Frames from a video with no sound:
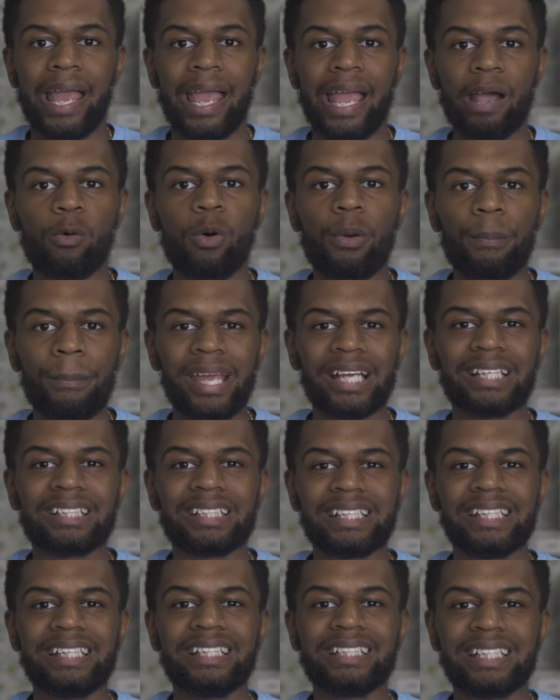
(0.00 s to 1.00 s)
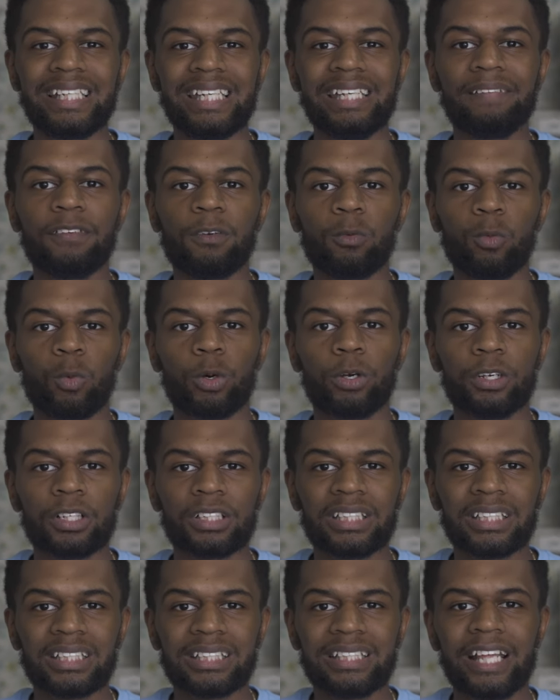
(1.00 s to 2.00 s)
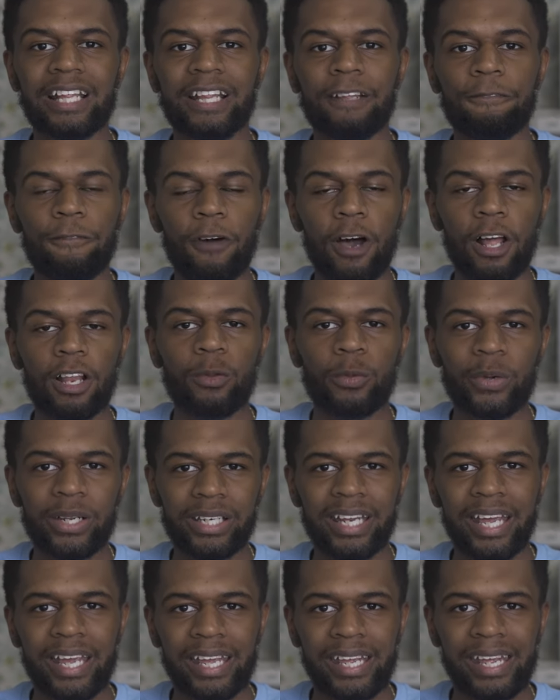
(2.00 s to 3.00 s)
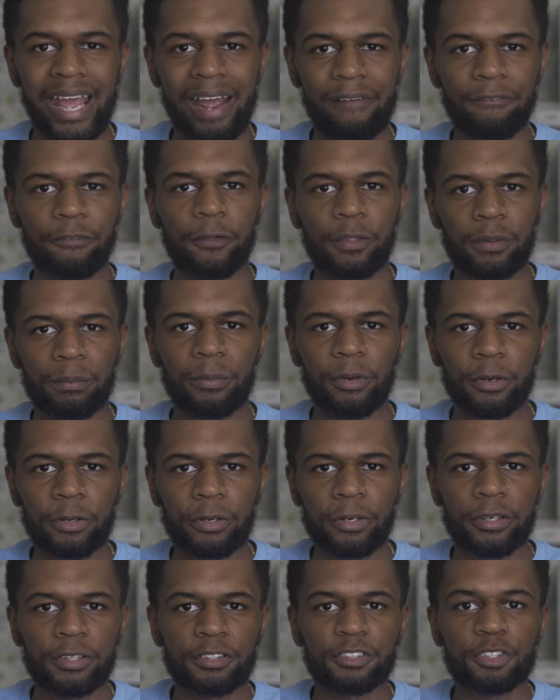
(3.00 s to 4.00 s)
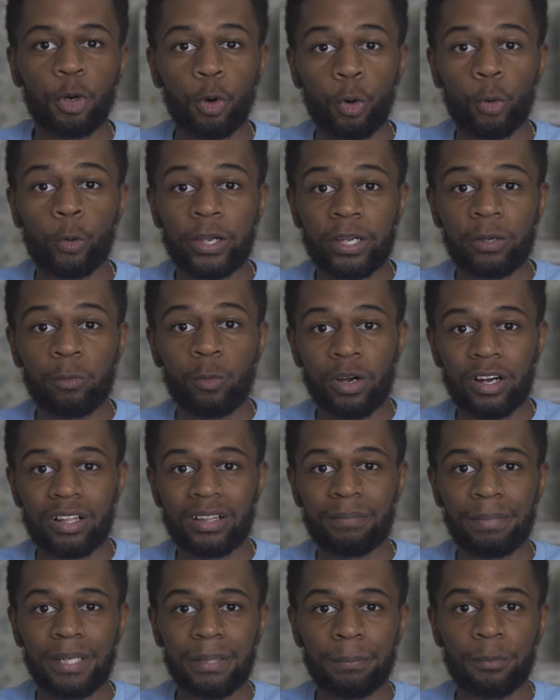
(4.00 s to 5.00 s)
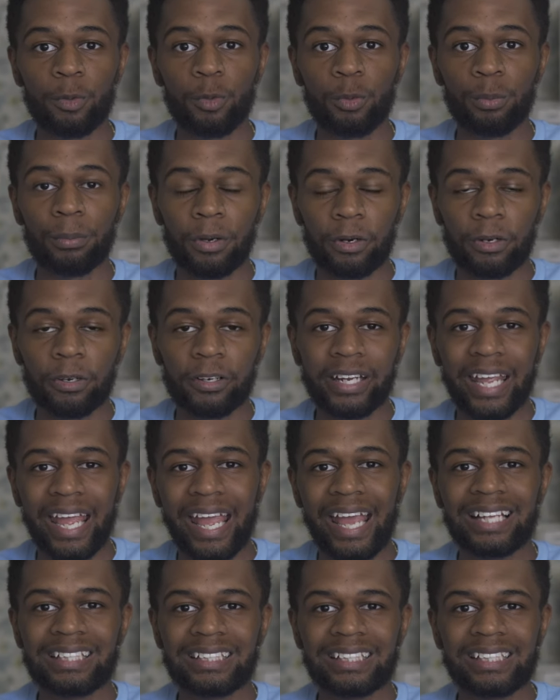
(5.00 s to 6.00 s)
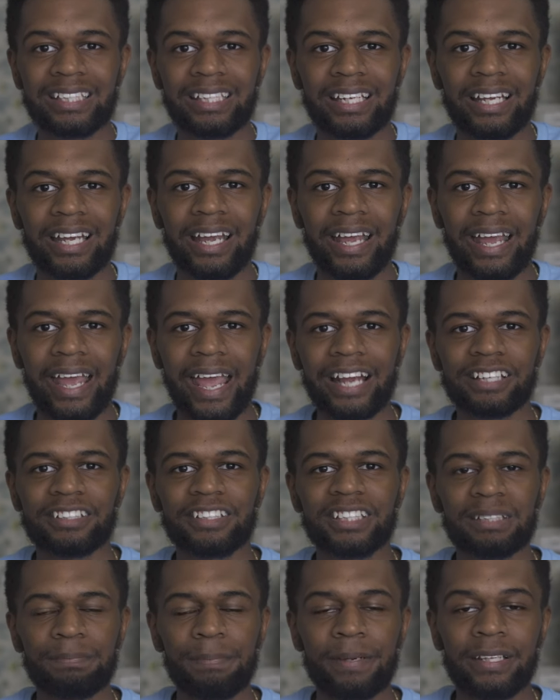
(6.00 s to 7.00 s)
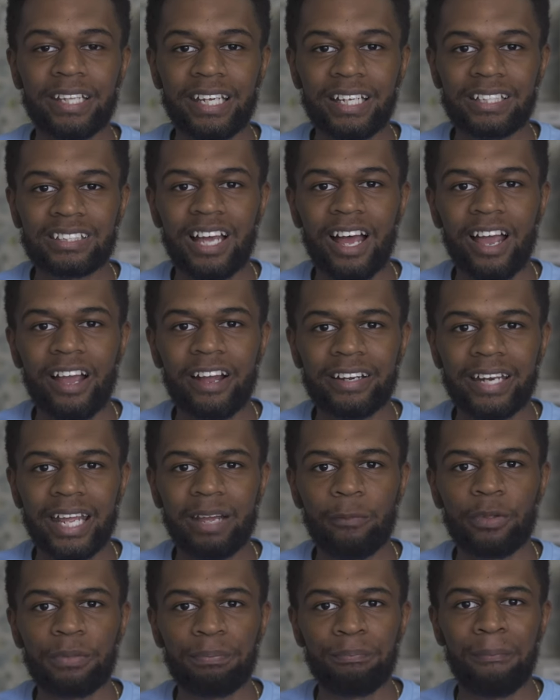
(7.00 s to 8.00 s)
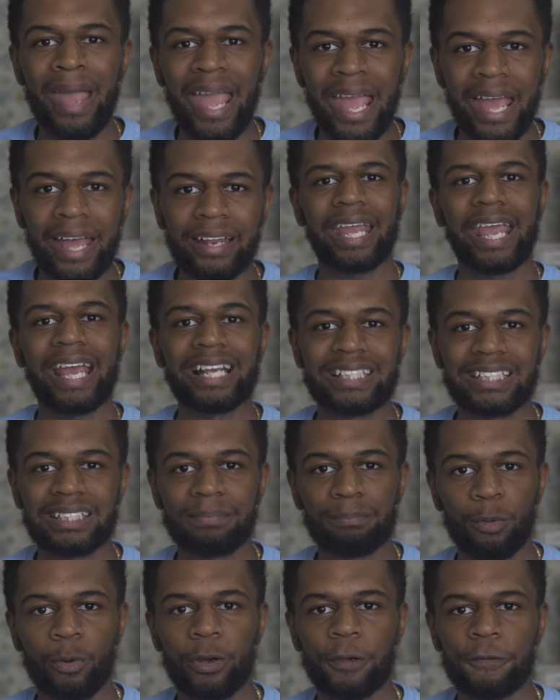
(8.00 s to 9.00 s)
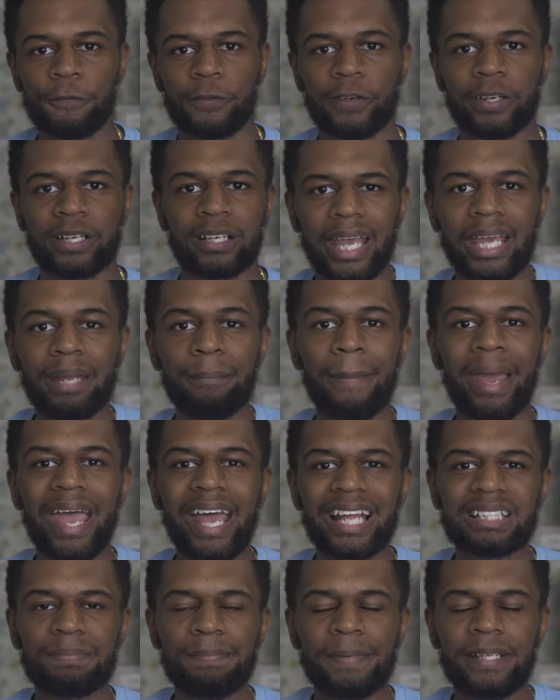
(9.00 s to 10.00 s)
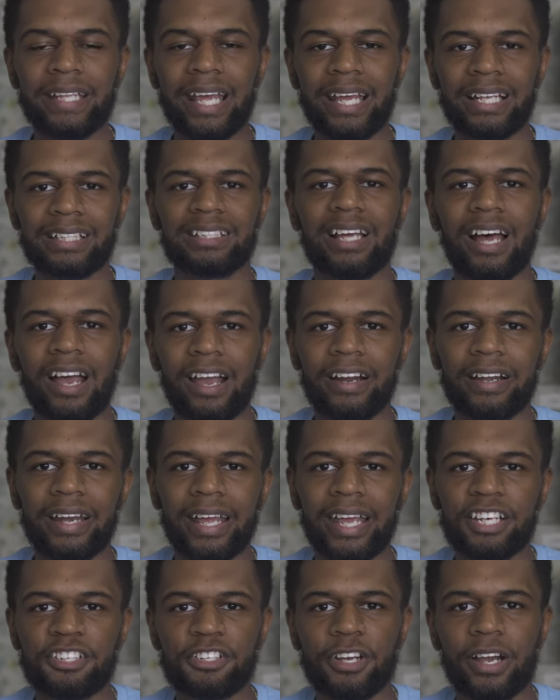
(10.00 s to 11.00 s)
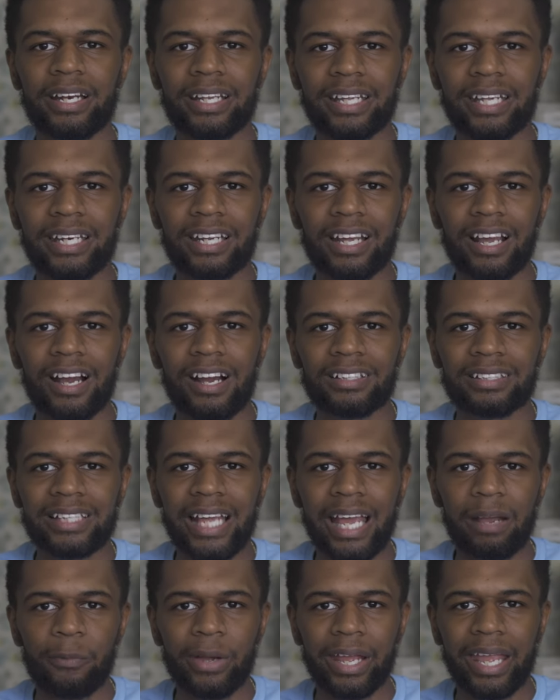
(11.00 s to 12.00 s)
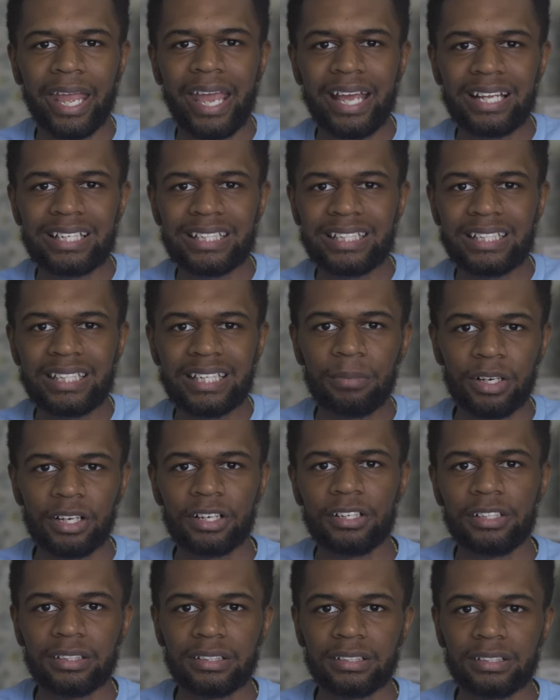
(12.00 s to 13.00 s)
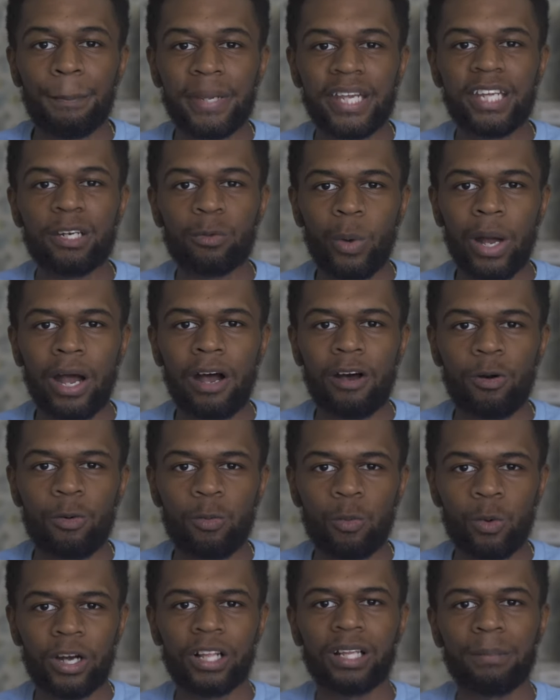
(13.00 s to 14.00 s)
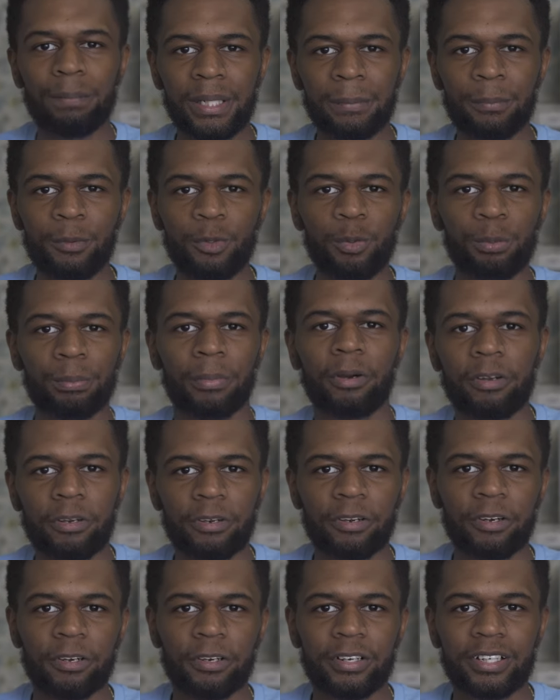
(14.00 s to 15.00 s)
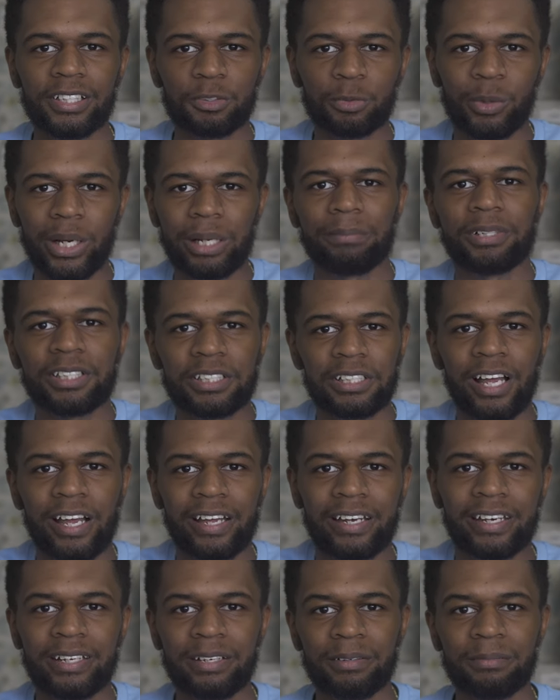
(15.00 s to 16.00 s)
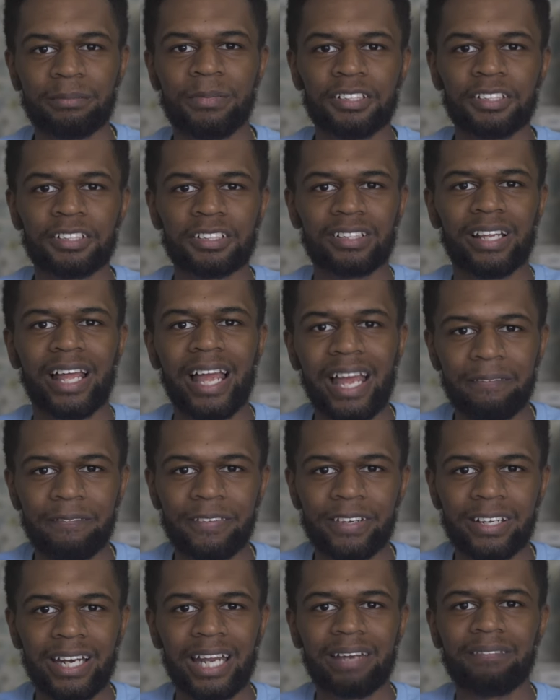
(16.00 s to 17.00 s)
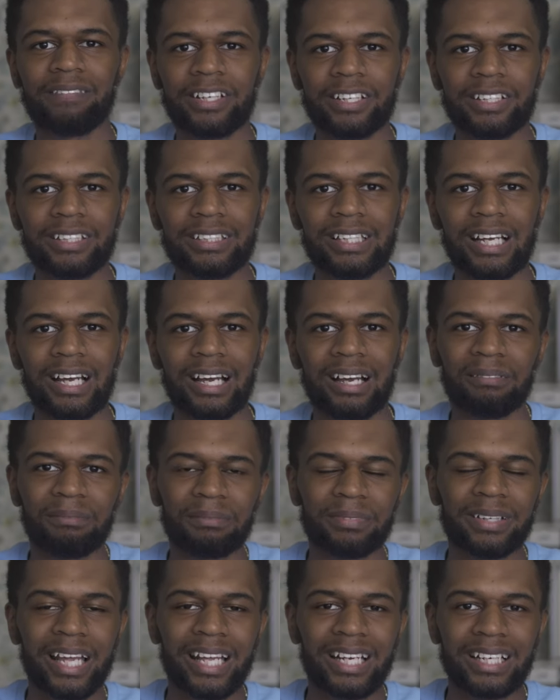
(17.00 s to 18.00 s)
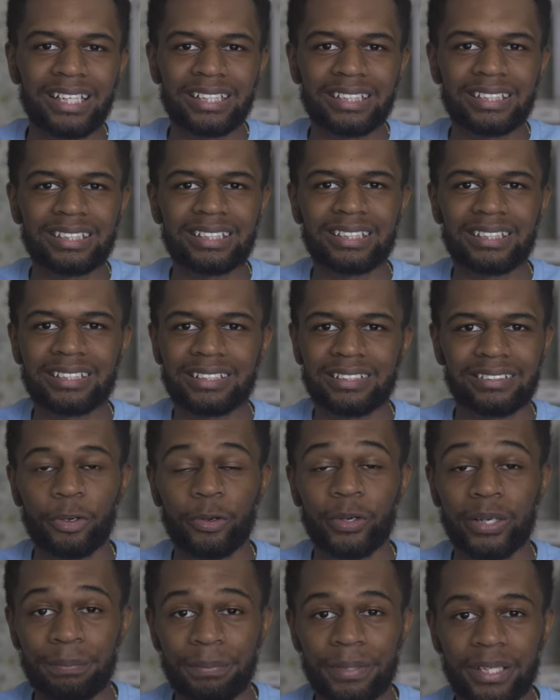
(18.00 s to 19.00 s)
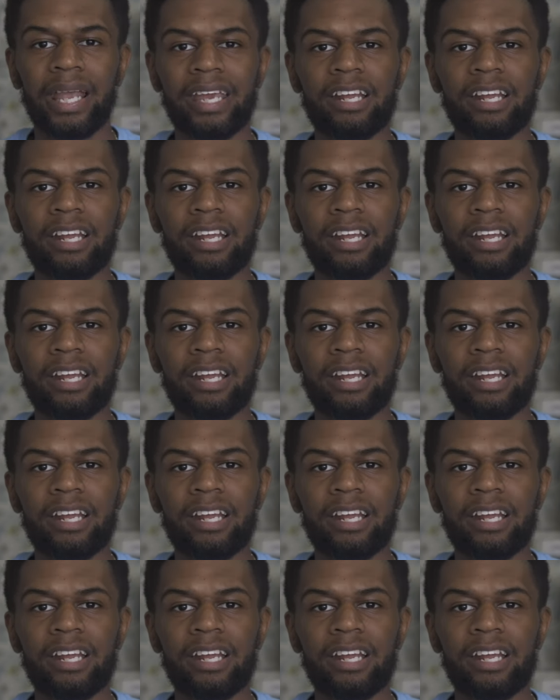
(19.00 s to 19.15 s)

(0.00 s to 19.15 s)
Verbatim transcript: And what makes things even worse is that the following day after the murder, Tori, one of the people who murdered Cassie, actually spent the entire day with Matt, Cassie's boyfriend, and Matt spent that entire day trying to get in contact with Cassie, but couldn't. Meanwhile, one of the people who murdered her is right beside him, just laughing and having a good time. That is creepy.